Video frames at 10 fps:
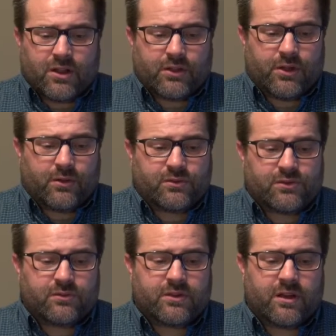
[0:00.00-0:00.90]

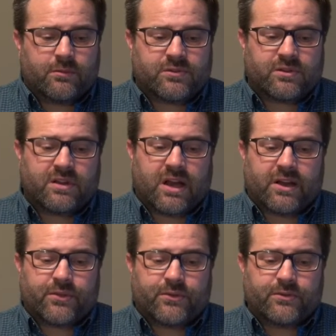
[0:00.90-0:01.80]
Those who come to
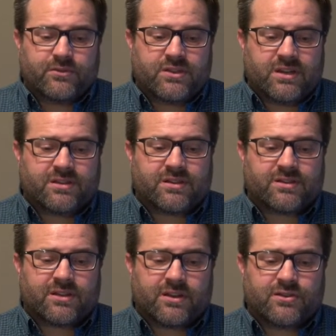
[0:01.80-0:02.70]
God through
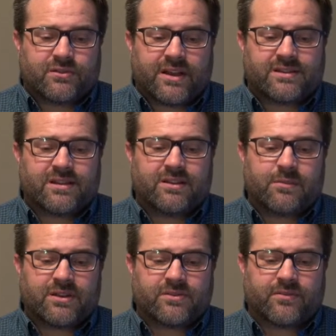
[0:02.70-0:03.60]
Jesus address
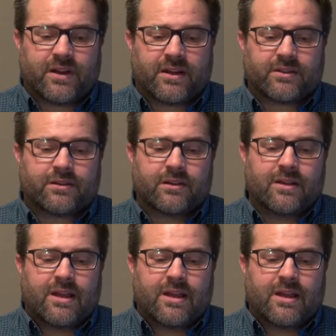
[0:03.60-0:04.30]
him as Father